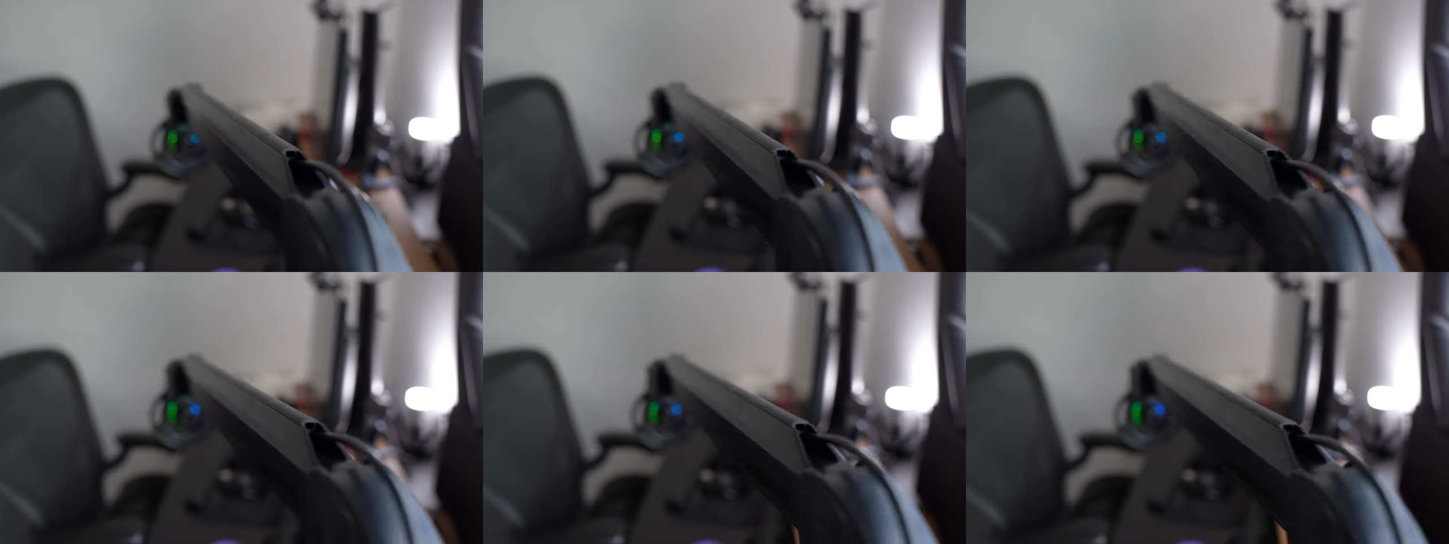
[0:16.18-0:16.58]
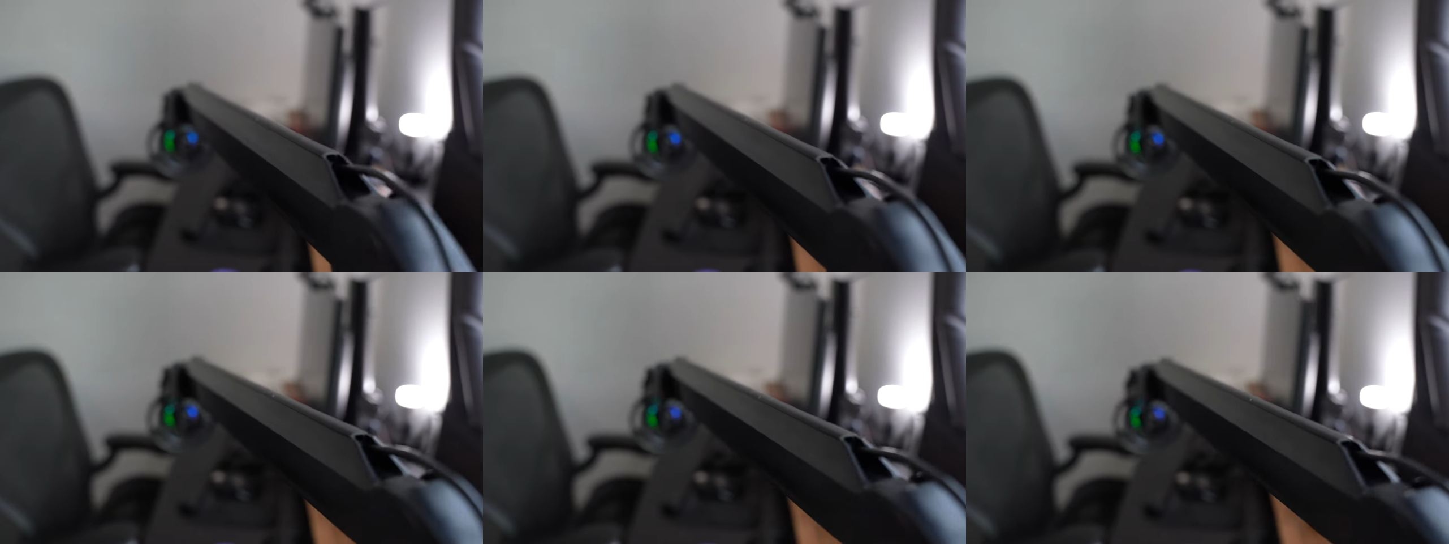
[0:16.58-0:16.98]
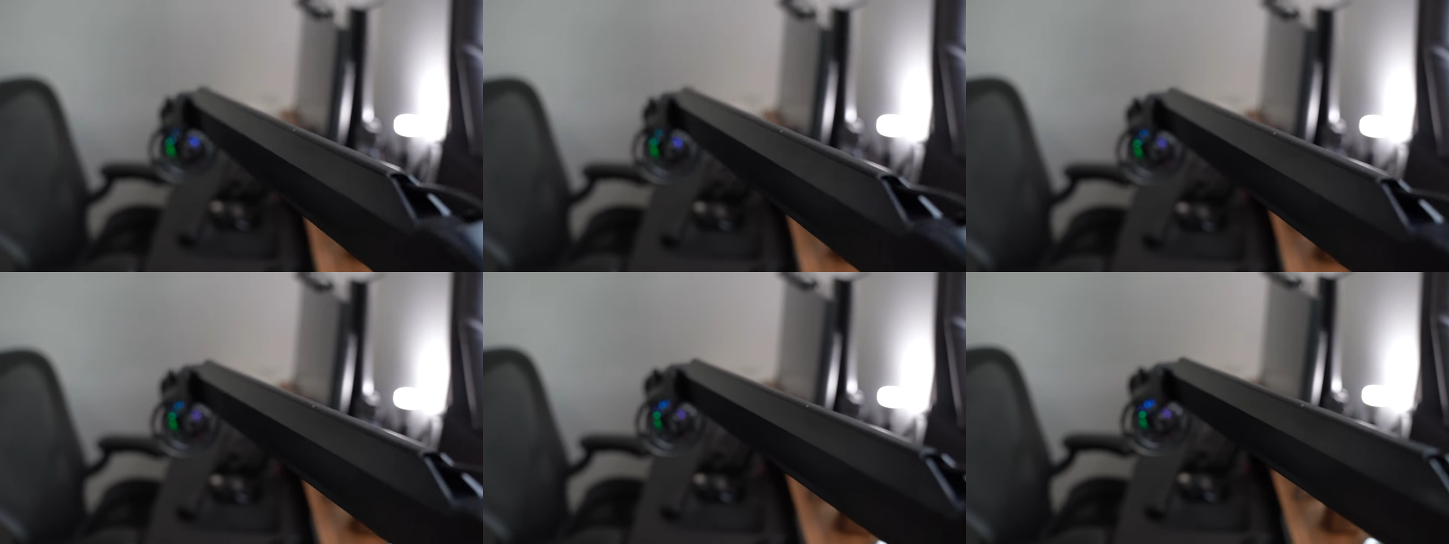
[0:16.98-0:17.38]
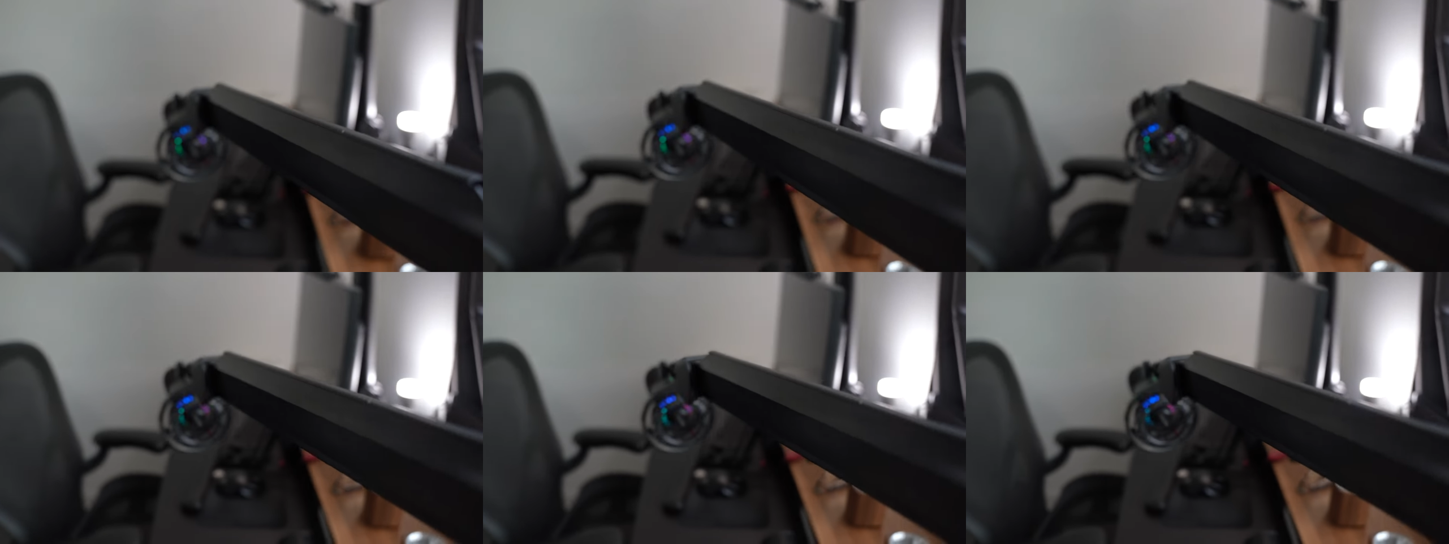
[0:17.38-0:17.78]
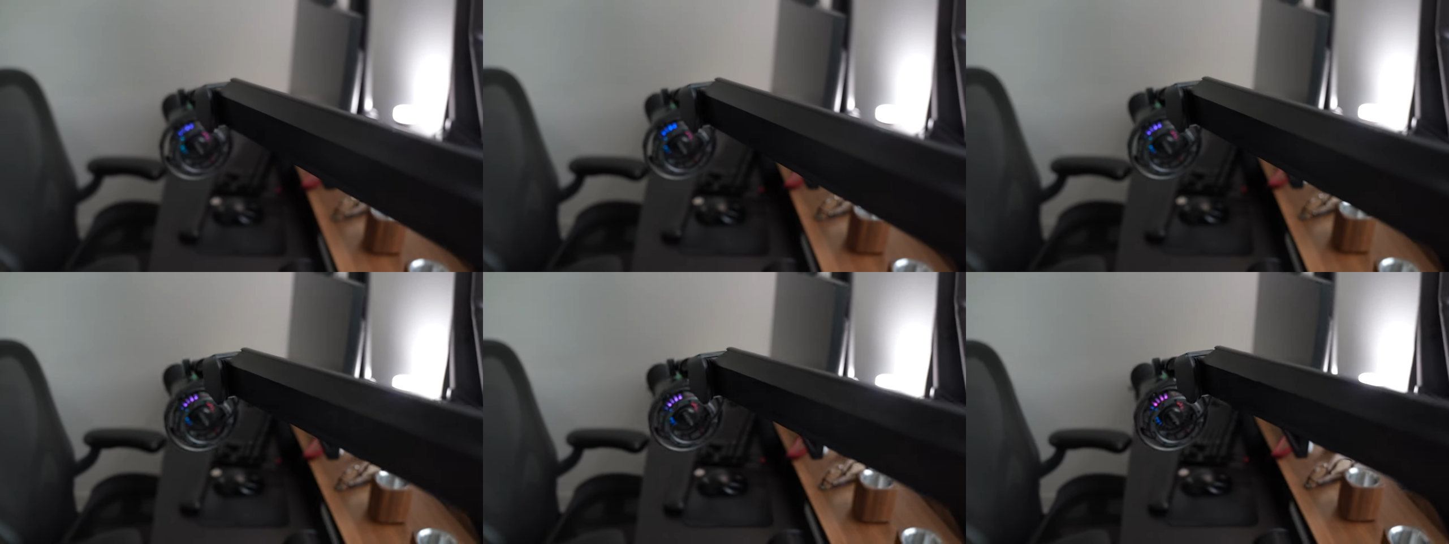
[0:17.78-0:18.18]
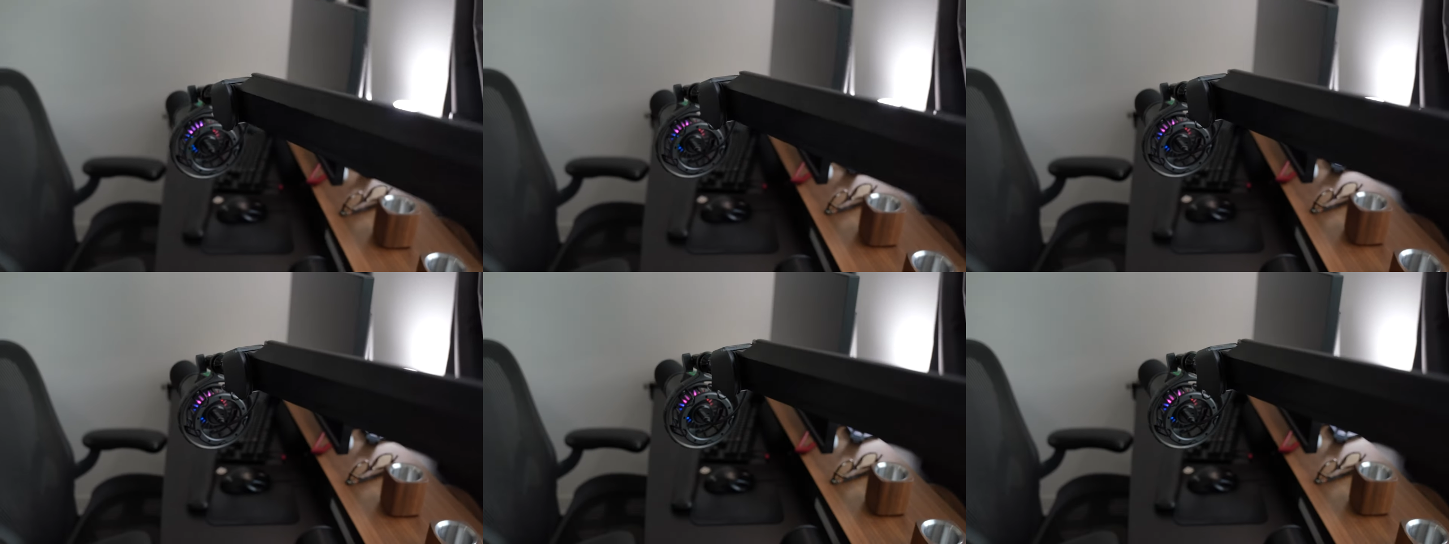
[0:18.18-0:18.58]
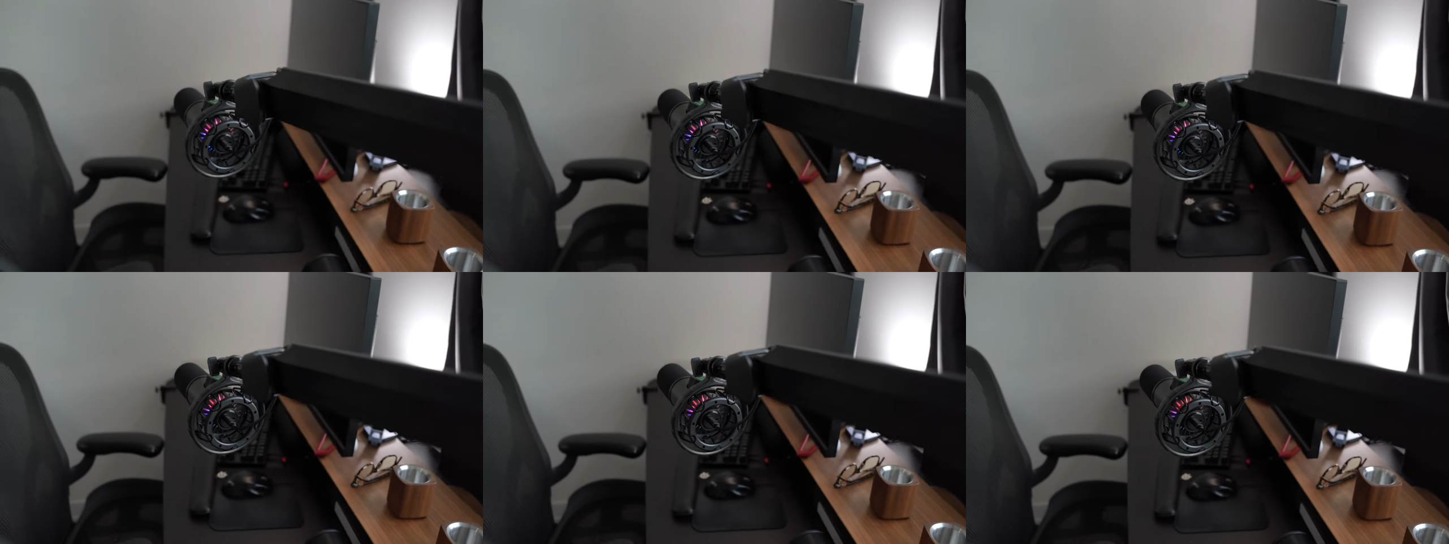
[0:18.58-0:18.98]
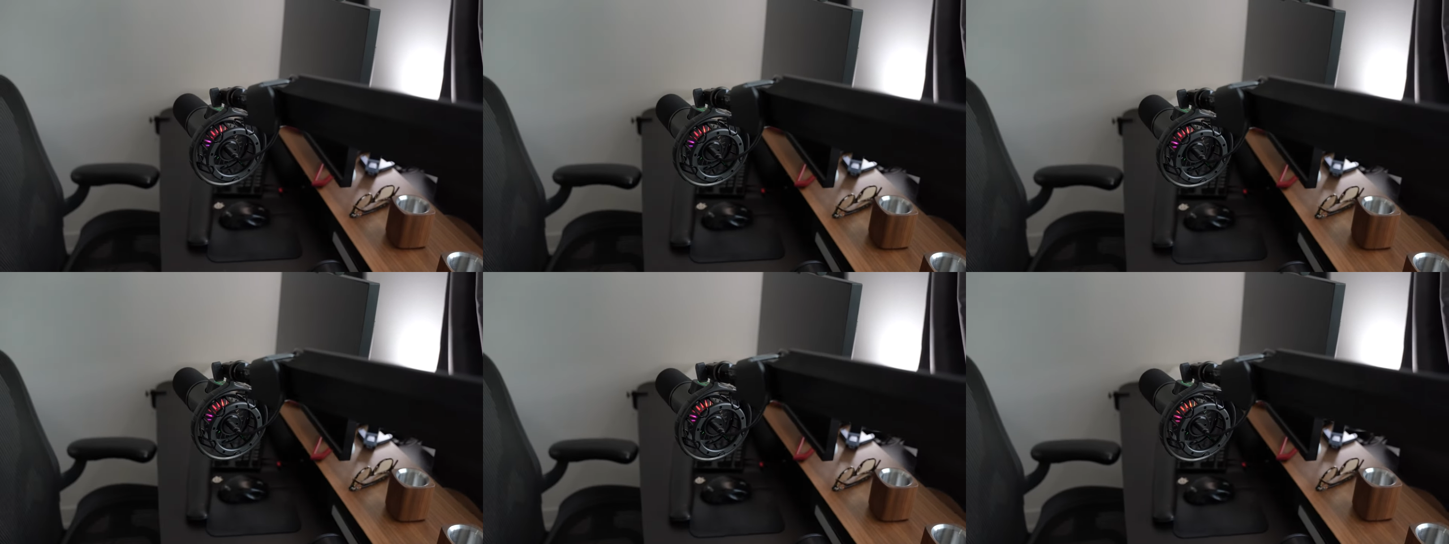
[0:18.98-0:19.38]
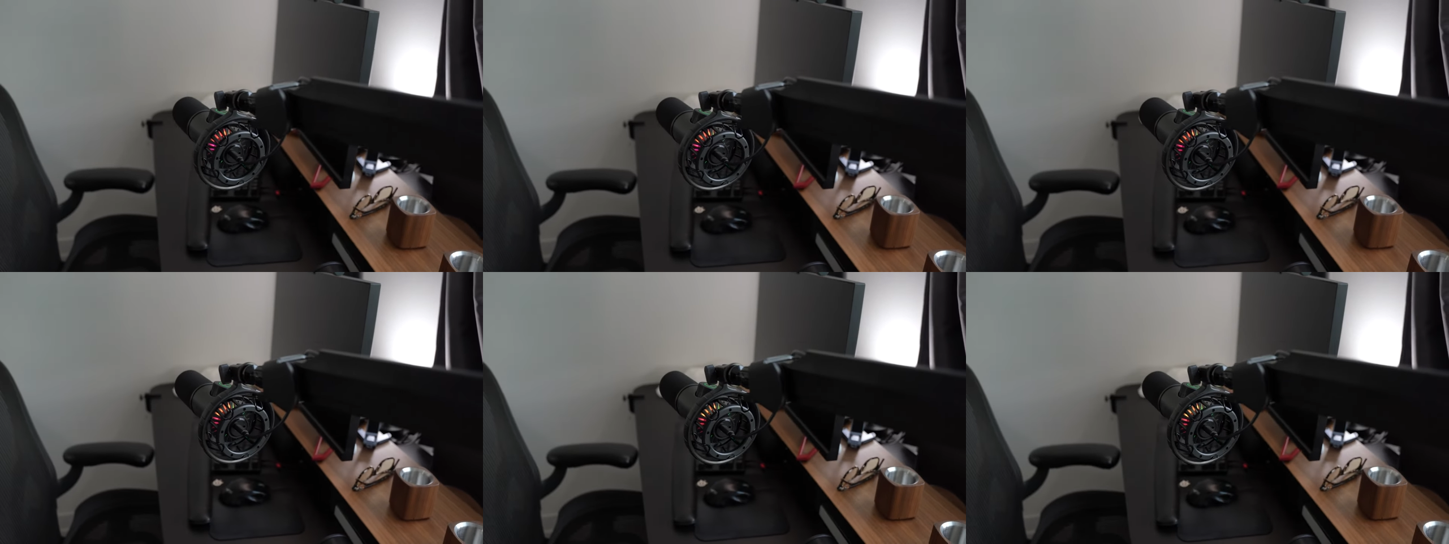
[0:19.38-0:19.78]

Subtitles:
[unreadable: no face in view]